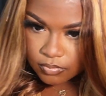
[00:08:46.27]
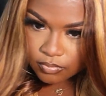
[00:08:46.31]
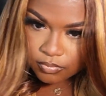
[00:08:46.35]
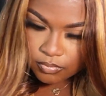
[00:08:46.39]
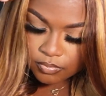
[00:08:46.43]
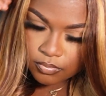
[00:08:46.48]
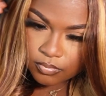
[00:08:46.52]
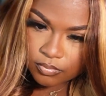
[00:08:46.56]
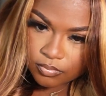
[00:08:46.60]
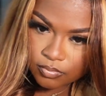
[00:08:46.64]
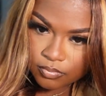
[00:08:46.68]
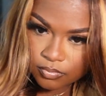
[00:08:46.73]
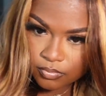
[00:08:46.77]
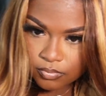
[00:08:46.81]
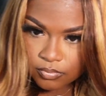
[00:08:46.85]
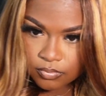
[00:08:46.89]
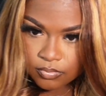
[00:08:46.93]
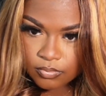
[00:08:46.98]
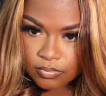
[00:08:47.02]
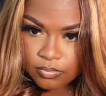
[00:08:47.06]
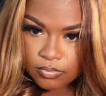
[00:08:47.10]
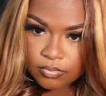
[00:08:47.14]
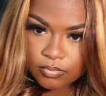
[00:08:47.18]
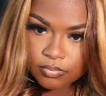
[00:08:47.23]
you
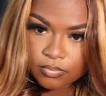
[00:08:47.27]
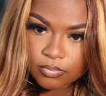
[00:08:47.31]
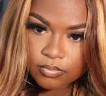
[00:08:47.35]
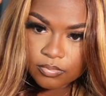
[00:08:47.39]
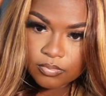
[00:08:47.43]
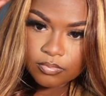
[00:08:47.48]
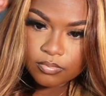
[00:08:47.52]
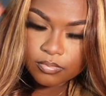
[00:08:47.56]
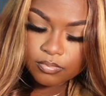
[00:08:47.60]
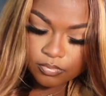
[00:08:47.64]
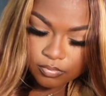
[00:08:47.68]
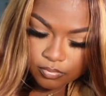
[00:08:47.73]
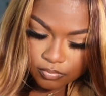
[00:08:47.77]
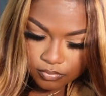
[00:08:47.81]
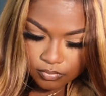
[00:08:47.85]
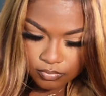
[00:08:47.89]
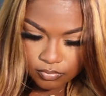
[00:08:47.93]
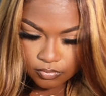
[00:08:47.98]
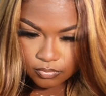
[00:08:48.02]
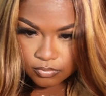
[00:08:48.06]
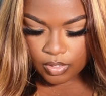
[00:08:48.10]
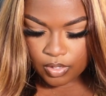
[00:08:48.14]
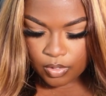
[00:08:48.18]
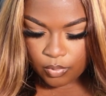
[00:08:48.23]
make me
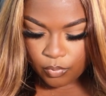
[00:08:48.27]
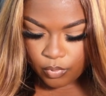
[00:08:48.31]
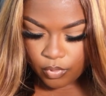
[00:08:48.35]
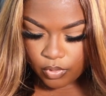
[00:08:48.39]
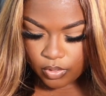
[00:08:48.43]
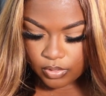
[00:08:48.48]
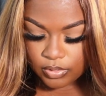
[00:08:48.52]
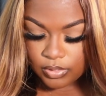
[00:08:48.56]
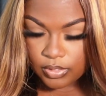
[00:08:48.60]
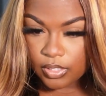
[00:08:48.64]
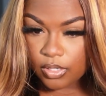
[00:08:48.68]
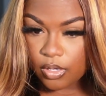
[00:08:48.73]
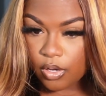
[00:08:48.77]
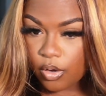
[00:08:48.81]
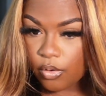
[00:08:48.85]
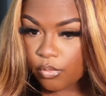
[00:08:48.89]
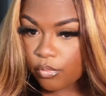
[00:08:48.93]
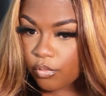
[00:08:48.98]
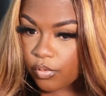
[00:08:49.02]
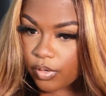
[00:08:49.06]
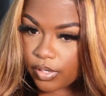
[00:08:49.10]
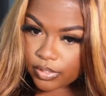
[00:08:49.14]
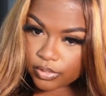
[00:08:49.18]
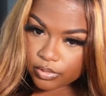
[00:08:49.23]
feel. And we're gonna take our
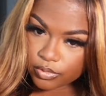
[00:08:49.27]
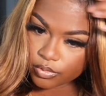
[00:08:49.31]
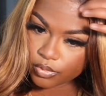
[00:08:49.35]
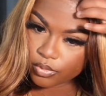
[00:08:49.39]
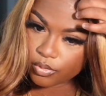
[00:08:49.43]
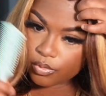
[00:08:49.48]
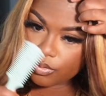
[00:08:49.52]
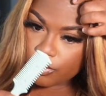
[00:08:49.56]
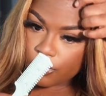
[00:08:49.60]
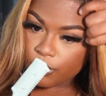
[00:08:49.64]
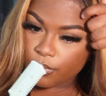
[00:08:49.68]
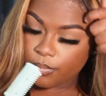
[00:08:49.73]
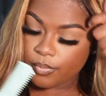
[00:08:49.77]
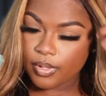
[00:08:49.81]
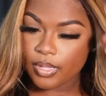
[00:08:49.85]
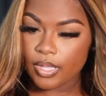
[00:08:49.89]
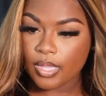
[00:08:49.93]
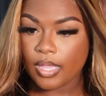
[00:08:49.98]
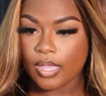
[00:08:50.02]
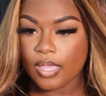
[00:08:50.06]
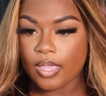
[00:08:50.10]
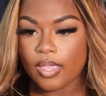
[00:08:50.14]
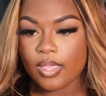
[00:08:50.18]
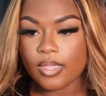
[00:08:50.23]
razor comb
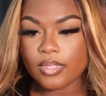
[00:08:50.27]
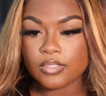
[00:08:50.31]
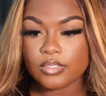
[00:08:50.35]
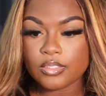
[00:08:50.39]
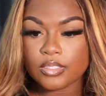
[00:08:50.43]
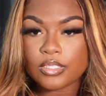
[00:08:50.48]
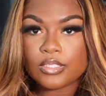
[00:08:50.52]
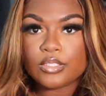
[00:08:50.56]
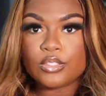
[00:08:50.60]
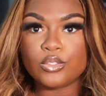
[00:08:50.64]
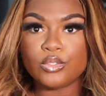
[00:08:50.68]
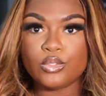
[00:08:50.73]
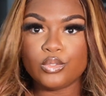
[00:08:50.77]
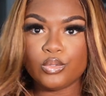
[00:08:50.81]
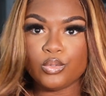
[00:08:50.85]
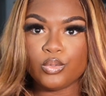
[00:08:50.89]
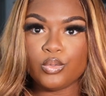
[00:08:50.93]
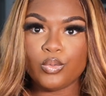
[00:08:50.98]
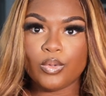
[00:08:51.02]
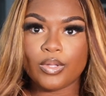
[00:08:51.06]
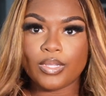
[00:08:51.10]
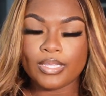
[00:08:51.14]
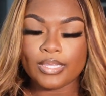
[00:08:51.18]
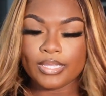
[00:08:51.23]
and just
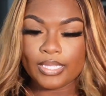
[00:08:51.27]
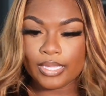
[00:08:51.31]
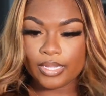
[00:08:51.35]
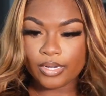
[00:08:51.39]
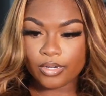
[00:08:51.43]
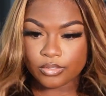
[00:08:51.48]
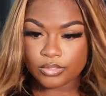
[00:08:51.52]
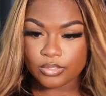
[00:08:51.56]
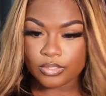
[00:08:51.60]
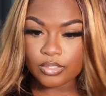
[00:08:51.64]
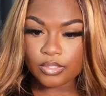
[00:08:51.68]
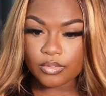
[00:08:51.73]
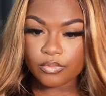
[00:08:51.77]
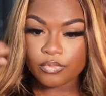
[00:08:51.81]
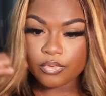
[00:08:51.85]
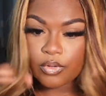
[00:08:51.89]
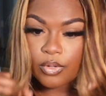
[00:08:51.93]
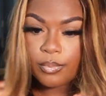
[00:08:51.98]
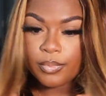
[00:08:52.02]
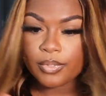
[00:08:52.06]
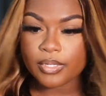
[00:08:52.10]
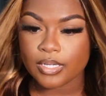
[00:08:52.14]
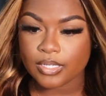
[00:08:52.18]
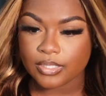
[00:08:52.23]
do layers in the front
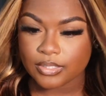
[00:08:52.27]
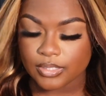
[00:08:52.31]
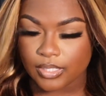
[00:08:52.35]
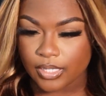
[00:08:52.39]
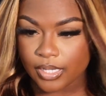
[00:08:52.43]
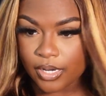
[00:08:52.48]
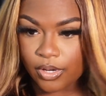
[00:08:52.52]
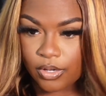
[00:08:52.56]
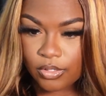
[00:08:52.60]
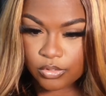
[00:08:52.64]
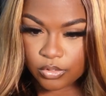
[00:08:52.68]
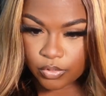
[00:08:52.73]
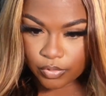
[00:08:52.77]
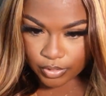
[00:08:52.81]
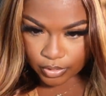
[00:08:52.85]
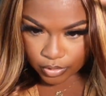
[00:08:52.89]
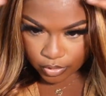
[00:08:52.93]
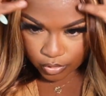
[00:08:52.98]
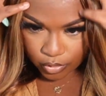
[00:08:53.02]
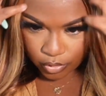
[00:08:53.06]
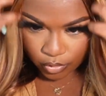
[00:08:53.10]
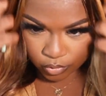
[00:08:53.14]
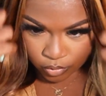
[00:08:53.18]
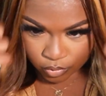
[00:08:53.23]
because the hair is already
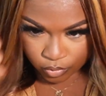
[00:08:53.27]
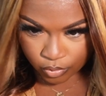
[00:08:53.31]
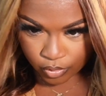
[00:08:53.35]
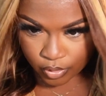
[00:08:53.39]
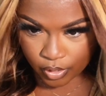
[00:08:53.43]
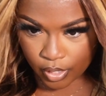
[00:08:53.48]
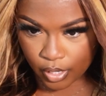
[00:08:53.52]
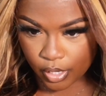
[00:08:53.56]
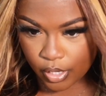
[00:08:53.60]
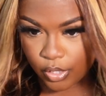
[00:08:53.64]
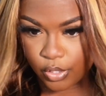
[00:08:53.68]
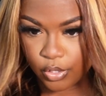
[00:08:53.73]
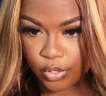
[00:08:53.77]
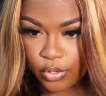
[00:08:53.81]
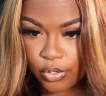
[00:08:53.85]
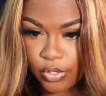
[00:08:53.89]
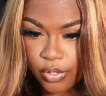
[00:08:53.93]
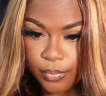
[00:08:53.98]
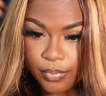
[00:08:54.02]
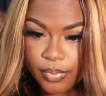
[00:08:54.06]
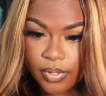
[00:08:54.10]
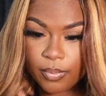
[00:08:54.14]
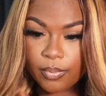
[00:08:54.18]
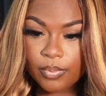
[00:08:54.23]
curled. You're gonna
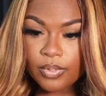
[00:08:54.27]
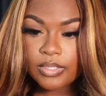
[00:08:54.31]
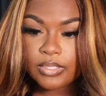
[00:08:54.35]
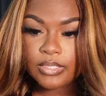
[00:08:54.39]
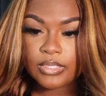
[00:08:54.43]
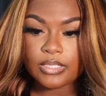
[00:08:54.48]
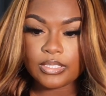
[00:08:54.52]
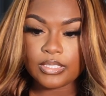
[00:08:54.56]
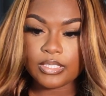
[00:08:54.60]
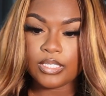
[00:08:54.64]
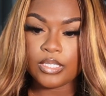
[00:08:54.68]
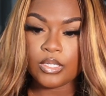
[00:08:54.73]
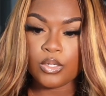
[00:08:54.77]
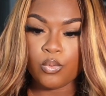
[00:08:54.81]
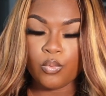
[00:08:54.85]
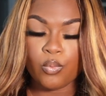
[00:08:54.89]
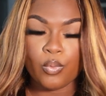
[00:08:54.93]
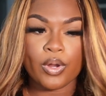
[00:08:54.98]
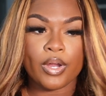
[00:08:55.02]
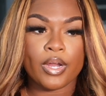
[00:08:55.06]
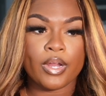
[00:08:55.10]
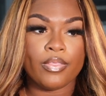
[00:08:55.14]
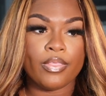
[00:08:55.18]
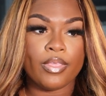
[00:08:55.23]
be able to see
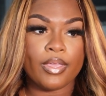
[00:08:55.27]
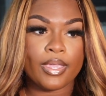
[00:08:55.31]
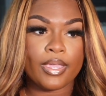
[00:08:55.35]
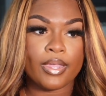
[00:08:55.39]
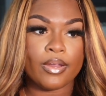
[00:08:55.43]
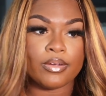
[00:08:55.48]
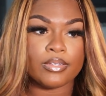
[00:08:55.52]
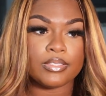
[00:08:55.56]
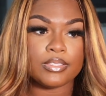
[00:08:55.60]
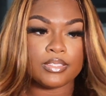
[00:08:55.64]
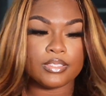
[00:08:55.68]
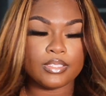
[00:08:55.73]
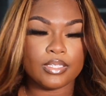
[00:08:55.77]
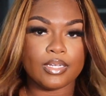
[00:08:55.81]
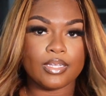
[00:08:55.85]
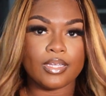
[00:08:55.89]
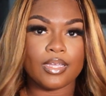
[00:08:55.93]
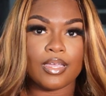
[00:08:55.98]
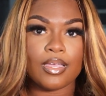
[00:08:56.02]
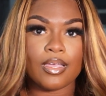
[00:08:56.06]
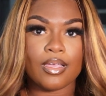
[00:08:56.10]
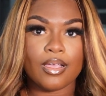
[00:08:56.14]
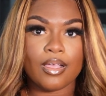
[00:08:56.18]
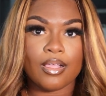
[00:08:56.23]
where the hair is sitting
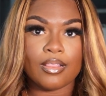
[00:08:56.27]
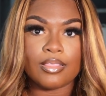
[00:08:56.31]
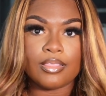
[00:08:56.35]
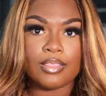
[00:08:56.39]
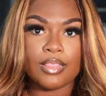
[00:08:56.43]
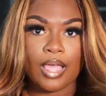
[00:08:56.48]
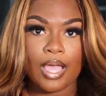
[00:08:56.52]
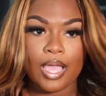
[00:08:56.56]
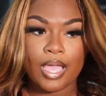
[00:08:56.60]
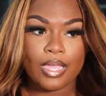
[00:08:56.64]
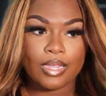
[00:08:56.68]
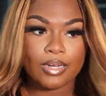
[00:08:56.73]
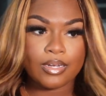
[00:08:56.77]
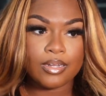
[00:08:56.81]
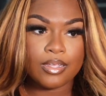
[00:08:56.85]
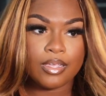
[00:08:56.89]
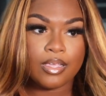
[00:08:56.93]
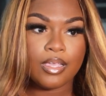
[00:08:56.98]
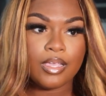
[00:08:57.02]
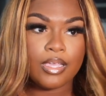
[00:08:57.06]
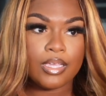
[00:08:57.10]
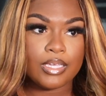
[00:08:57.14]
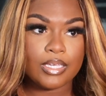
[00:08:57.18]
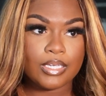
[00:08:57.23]
at a lot
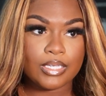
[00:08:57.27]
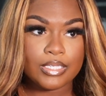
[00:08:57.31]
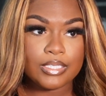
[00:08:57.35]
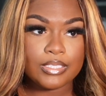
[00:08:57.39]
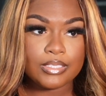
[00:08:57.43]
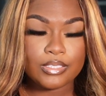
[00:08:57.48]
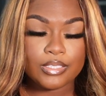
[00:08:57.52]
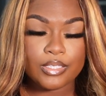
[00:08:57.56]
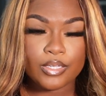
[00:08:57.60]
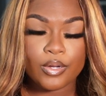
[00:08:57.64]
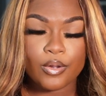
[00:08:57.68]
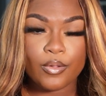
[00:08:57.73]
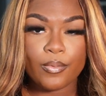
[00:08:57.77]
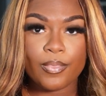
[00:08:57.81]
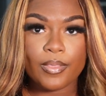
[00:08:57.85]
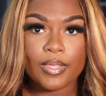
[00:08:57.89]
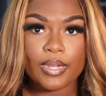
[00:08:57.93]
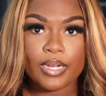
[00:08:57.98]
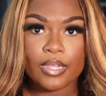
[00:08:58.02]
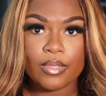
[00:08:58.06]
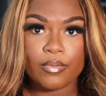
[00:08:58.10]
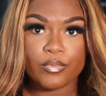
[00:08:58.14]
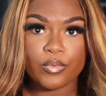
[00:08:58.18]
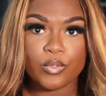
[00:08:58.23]
easier than
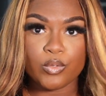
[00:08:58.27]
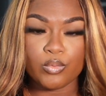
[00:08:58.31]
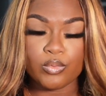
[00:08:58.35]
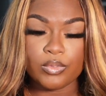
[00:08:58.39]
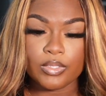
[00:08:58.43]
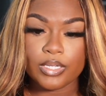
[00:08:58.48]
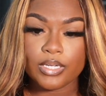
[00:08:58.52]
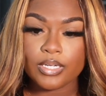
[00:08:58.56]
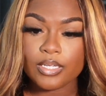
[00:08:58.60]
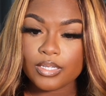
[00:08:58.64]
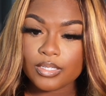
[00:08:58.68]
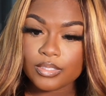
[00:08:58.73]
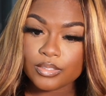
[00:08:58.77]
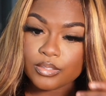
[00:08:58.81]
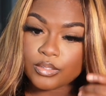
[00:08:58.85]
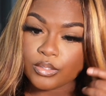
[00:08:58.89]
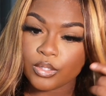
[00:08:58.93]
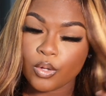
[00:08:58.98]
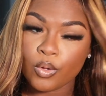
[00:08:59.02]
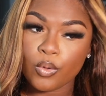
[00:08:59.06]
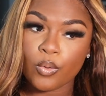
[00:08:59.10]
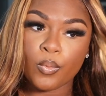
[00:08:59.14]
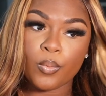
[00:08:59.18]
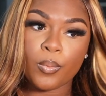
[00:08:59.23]
if you didn't.
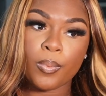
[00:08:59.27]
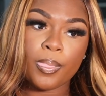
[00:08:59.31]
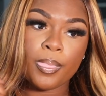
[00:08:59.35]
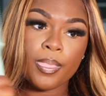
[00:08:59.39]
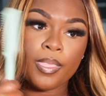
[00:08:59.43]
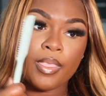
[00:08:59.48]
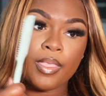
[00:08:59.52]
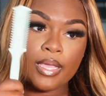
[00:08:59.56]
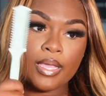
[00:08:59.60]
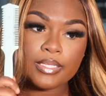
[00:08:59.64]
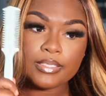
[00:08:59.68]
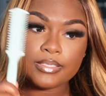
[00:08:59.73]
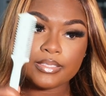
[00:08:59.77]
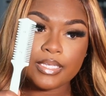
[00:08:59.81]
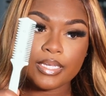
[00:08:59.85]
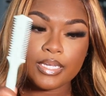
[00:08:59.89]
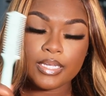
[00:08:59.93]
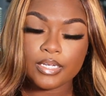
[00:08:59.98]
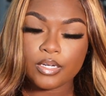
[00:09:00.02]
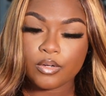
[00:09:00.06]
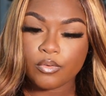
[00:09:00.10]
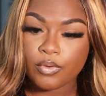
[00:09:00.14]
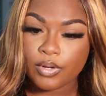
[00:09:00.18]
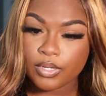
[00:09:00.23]
So taking
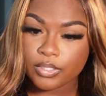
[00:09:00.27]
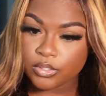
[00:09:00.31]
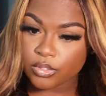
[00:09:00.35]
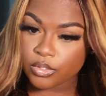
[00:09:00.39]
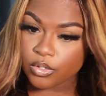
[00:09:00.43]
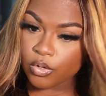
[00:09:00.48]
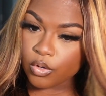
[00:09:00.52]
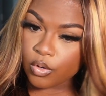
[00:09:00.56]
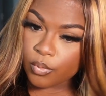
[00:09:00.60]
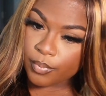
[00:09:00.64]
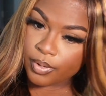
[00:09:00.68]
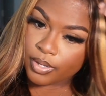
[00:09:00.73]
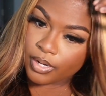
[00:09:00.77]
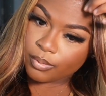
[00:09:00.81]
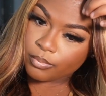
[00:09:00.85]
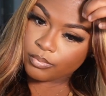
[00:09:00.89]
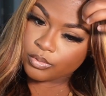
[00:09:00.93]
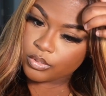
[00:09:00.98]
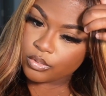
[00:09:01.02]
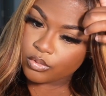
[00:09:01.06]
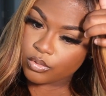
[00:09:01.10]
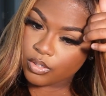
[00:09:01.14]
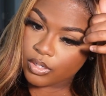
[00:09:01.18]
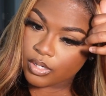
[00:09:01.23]
the razor comb and I'm
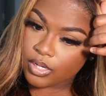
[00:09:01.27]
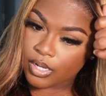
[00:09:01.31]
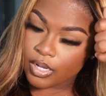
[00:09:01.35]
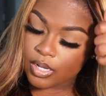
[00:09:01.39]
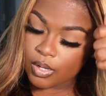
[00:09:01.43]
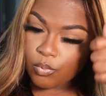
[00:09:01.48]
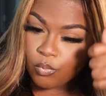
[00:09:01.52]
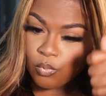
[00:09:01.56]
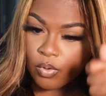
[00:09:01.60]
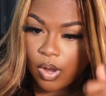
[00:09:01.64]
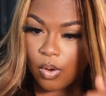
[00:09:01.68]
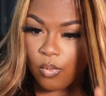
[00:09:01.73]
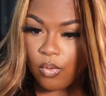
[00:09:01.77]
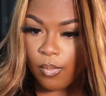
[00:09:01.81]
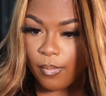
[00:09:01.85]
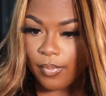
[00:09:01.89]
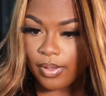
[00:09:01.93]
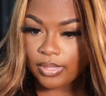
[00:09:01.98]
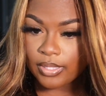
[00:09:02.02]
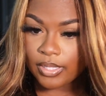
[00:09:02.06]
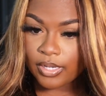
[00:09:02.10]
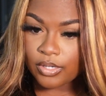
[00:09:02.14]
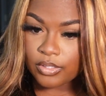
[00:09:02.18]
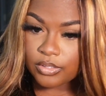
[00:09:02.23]
just gonna cut where I want my
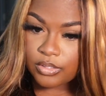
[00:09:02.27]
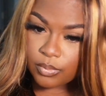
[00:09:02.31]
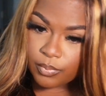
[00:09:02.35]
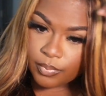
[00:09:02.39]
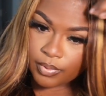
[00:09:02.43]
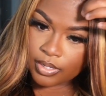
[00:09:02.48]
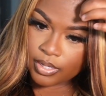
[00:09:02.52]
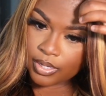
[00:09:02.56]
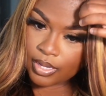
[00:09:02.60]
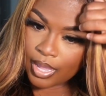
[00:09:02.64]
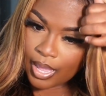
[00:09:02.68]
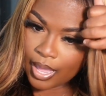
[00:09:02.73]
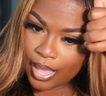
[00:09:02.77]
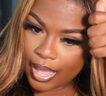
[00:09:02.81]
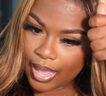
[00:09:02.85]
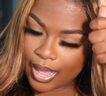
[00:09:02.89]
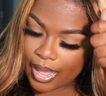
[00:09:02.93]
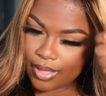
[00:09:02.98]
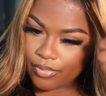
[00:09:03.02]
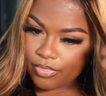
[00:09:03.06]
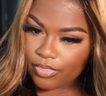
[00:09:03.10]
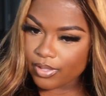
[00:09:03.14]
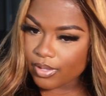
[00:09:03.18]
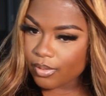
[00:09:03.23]
layers to be.
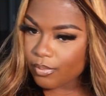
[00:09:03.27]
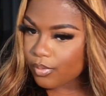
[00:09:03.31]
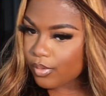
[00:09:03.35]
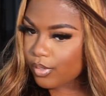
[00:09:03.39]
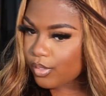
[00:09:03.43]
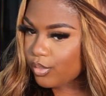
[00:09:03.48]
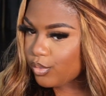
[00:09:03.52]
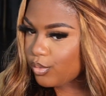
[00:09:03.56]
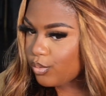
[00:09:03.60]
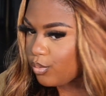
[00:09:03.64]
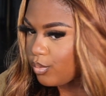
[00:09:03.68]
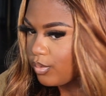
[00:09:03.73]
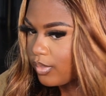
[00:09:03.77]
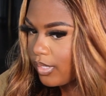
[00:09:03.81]
I think I'm gonna do